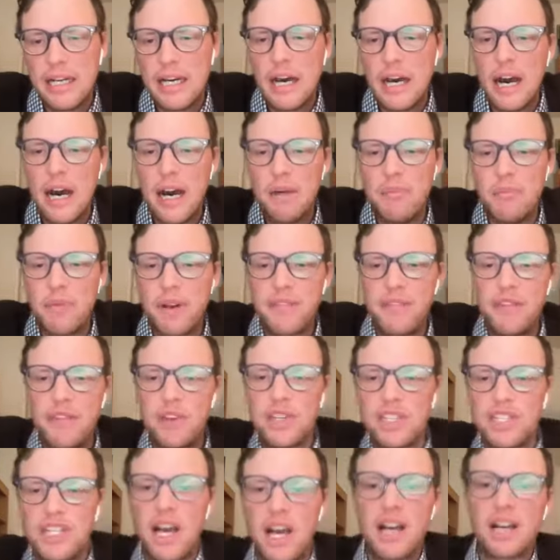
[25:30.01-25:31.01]
but if you
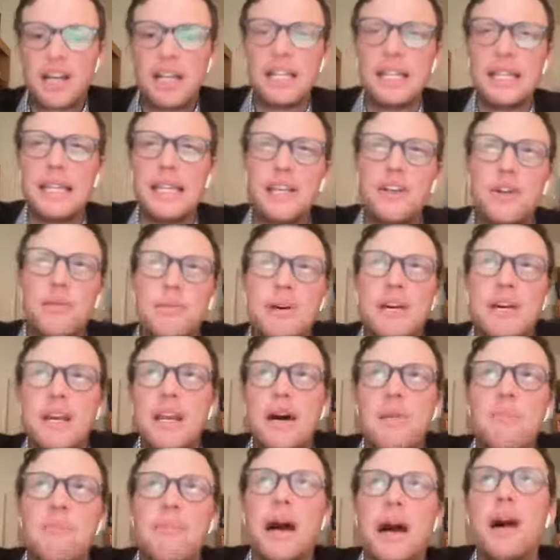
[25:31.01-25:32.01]
could talk a little bit
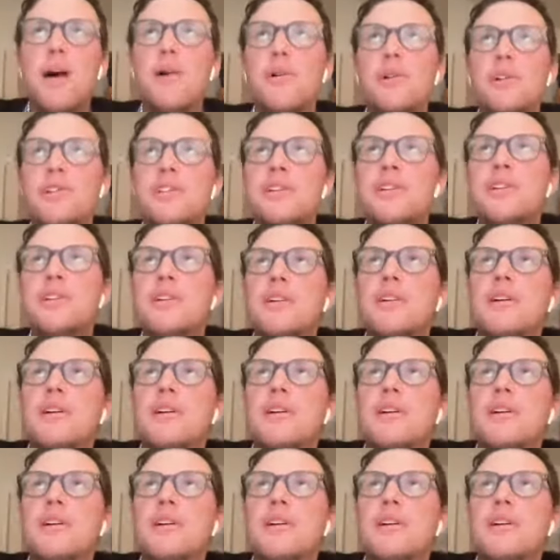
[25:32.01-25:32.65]
about,